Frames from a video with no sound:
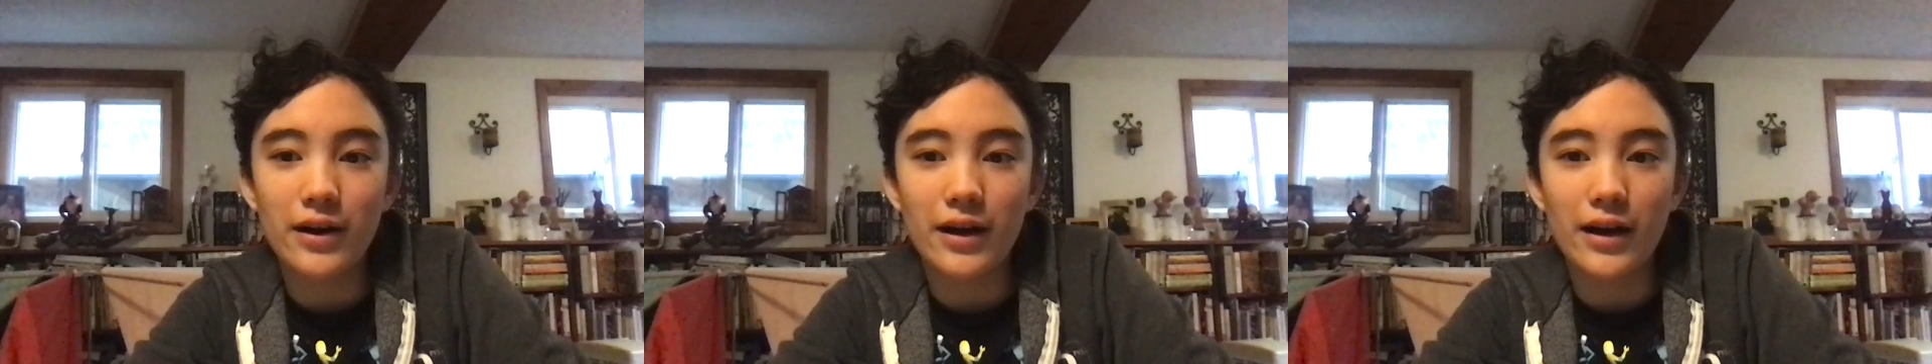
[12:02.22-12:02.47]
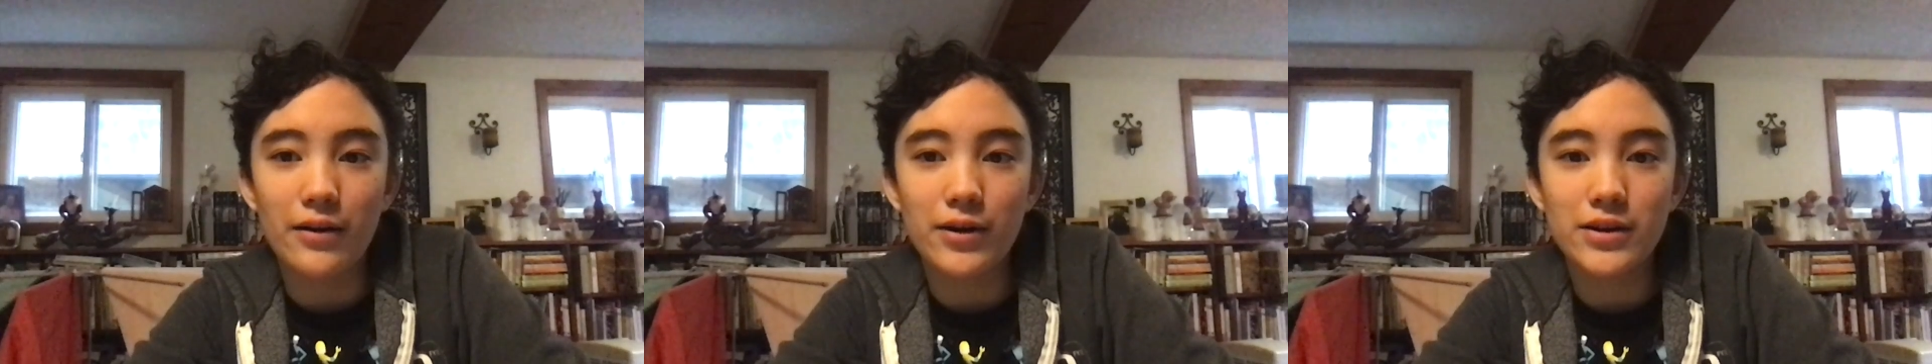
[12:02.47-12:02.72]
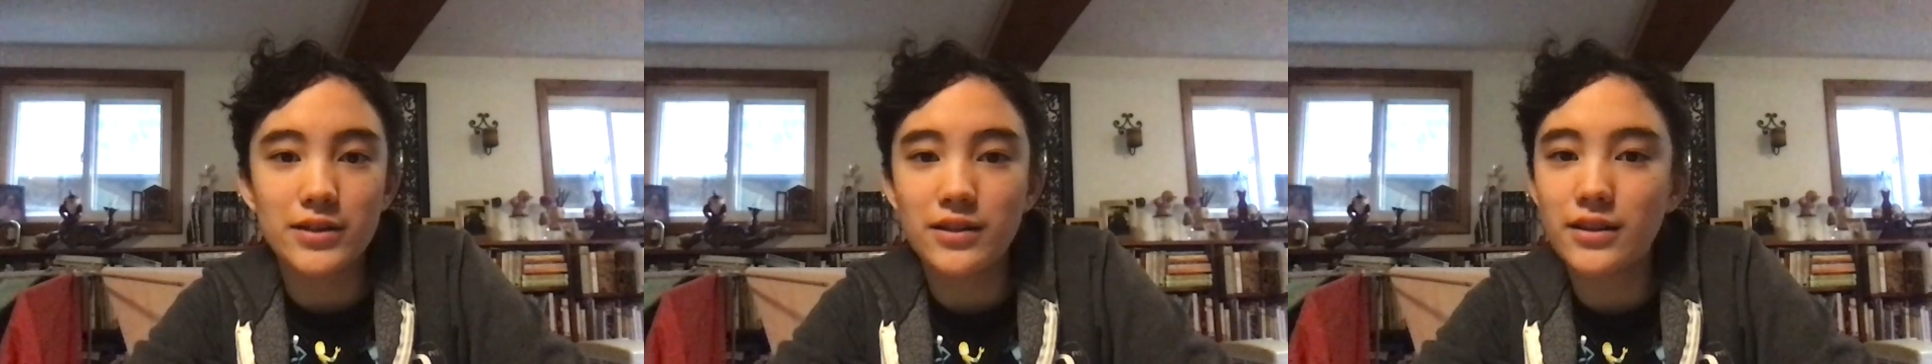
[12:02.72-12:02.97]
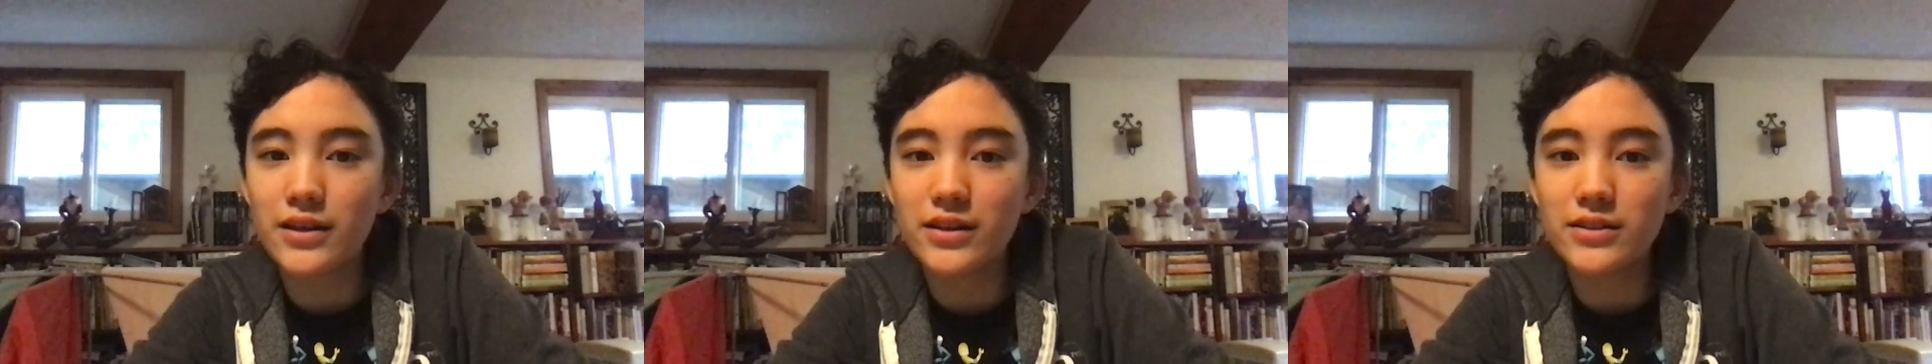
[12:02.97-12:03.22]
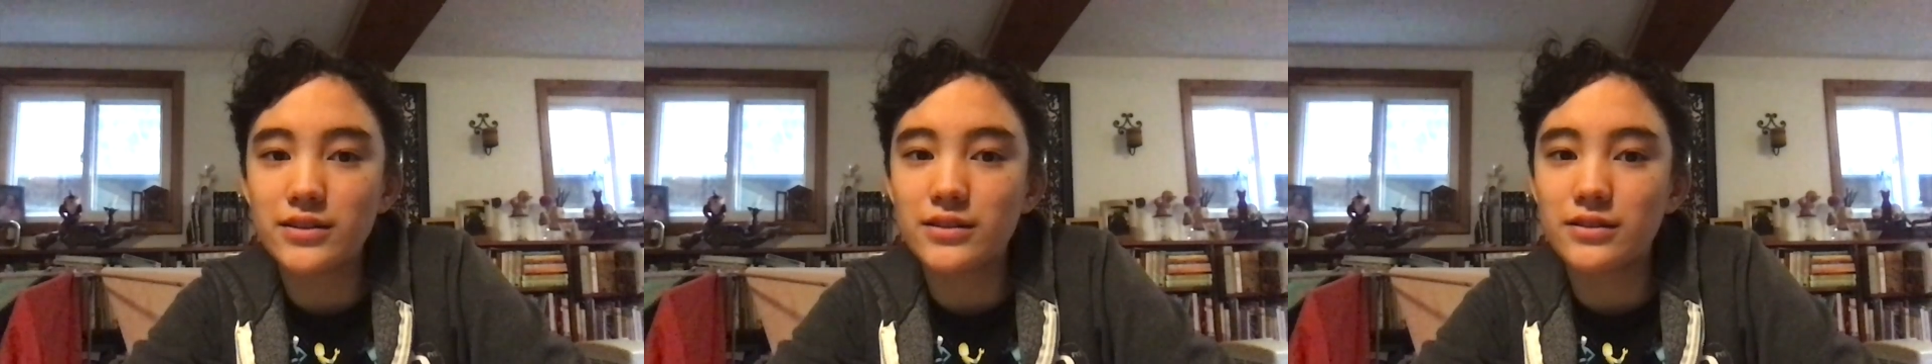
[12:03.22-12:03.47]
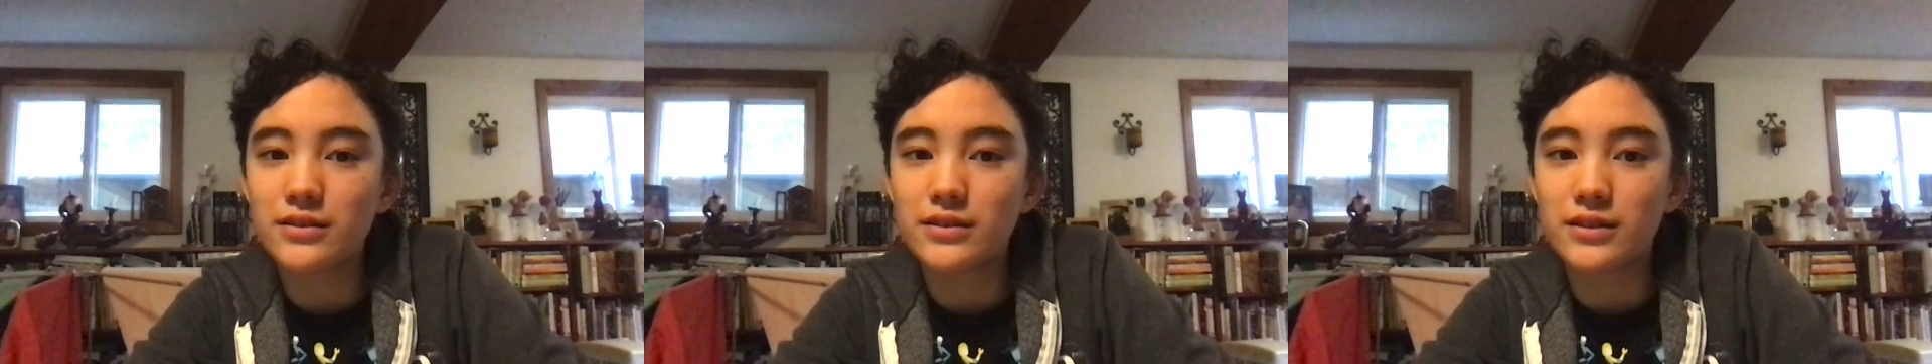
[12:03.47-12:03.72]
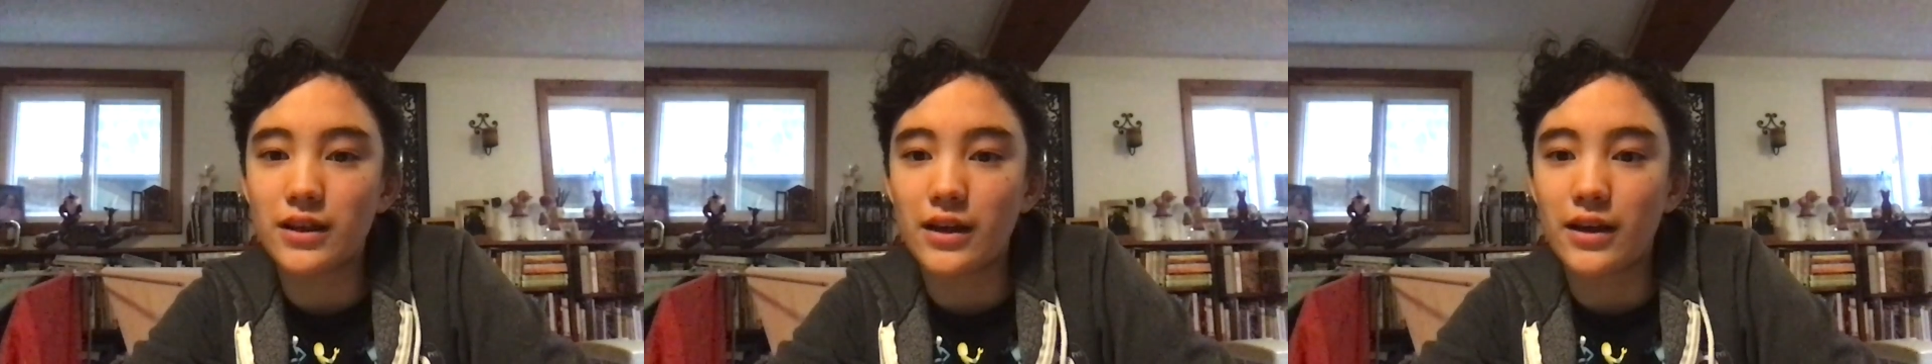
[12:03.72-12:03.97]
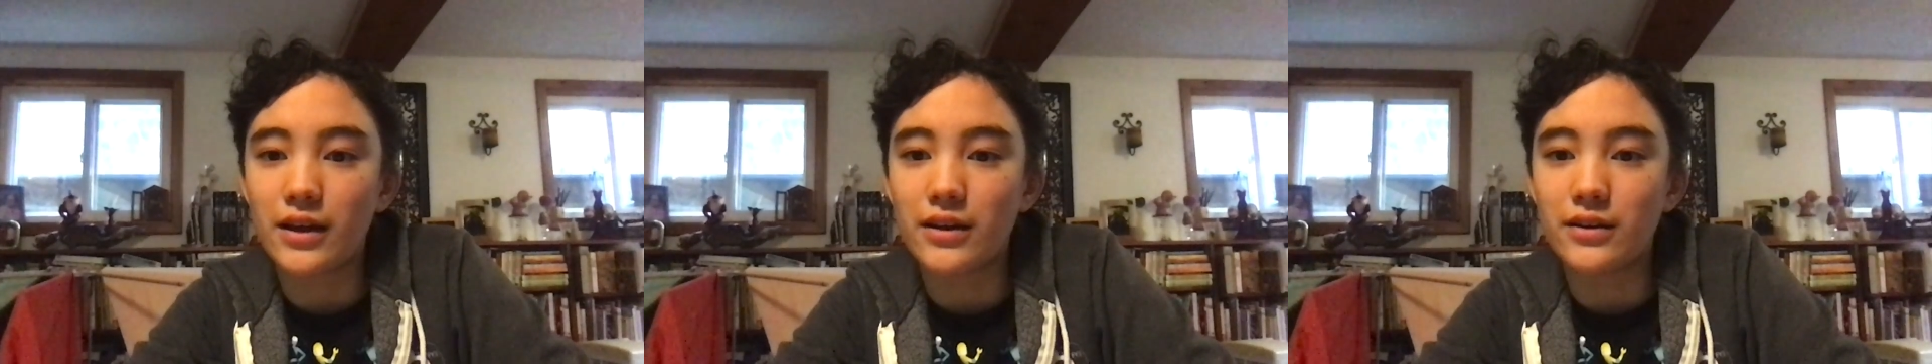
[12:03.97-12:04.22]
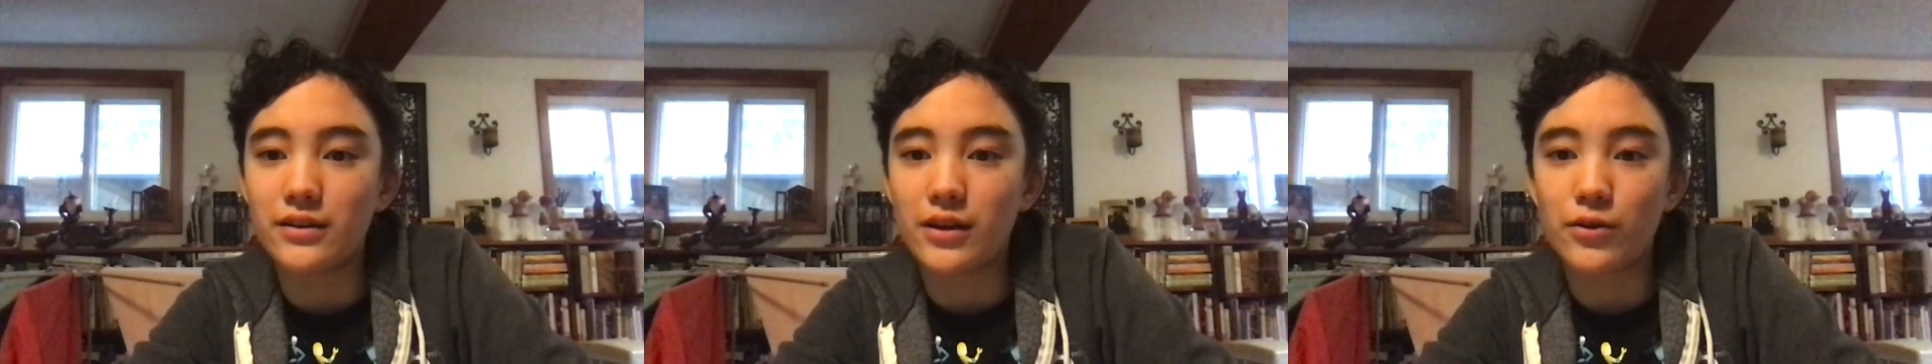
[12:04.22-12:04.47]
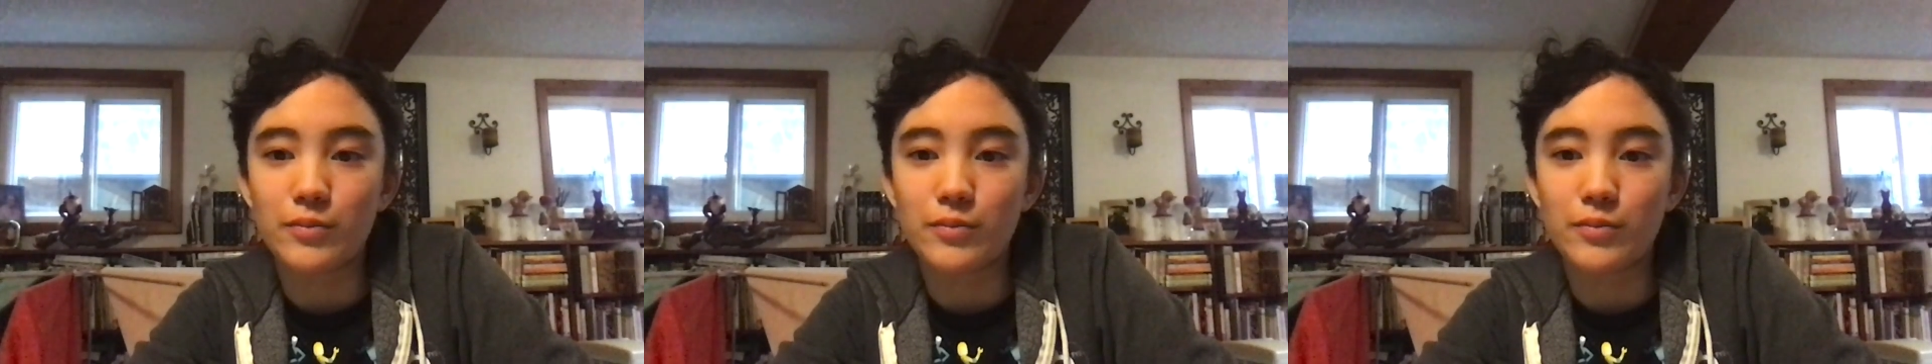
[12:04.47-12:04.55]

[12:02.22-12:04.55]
how I did this, or